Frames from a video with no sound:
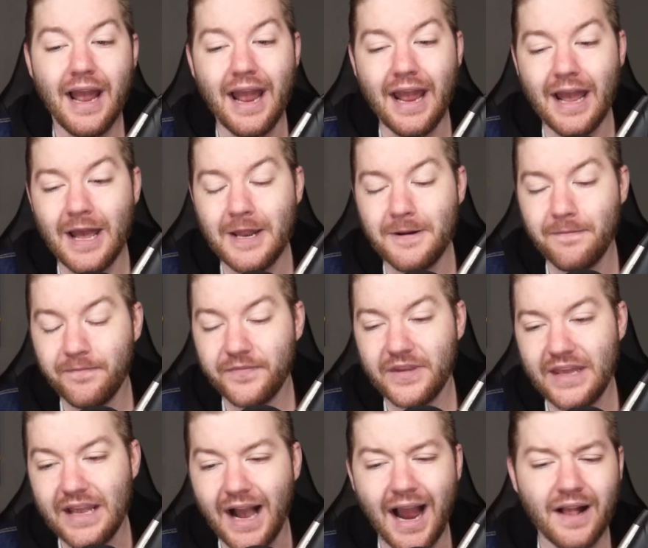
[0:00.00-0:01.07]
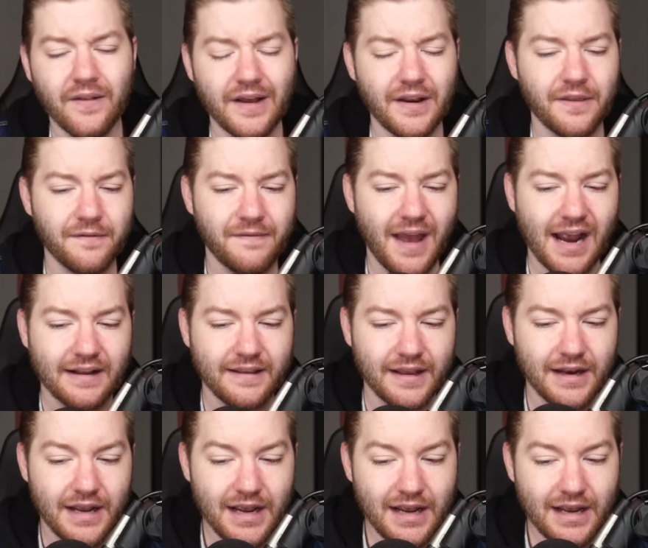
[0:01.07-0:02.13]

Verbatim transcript: And he highlighted the fact that